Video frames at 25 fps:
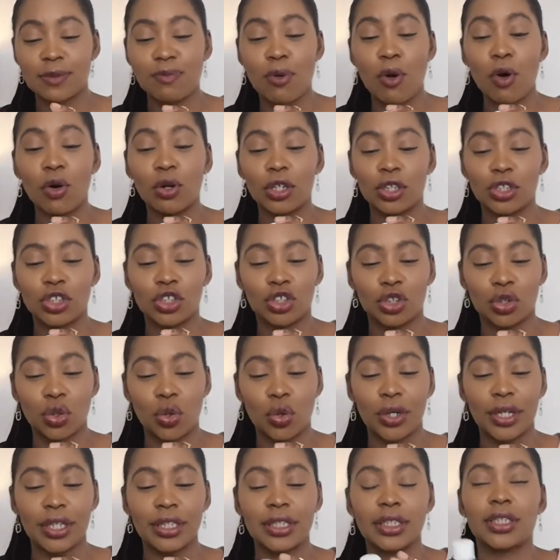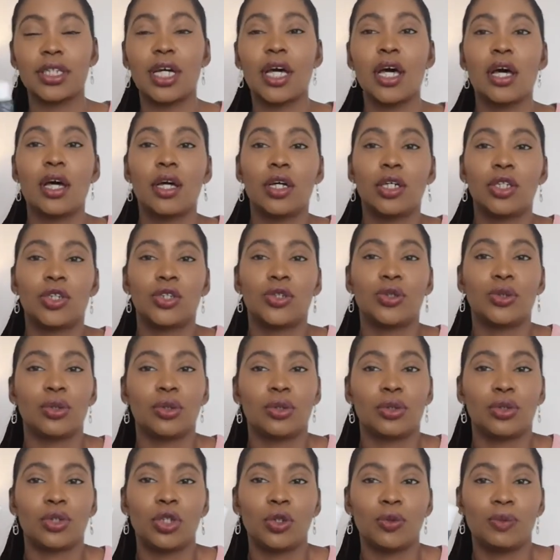paula's choice
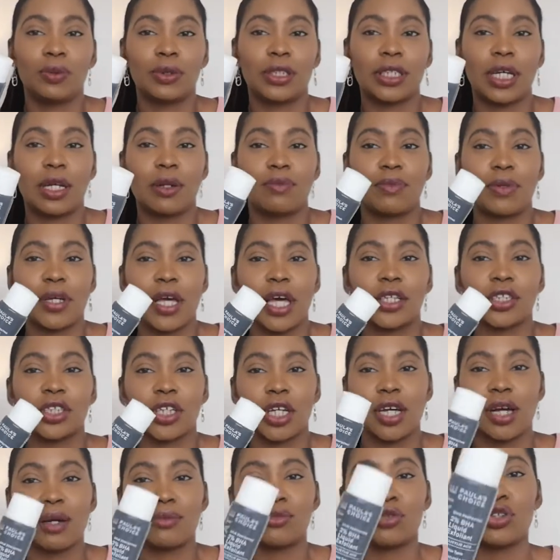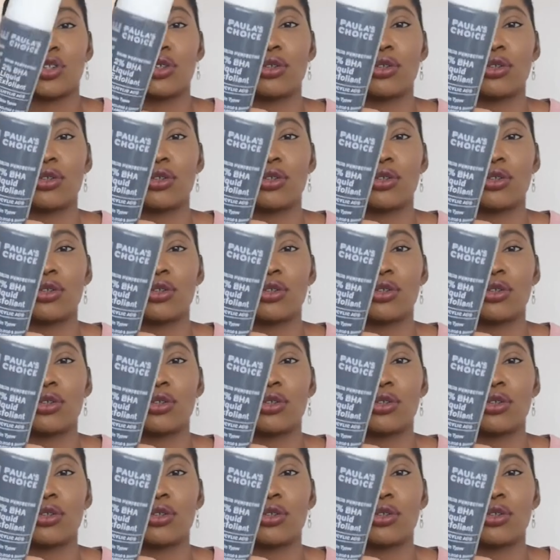two percent BHA. I'm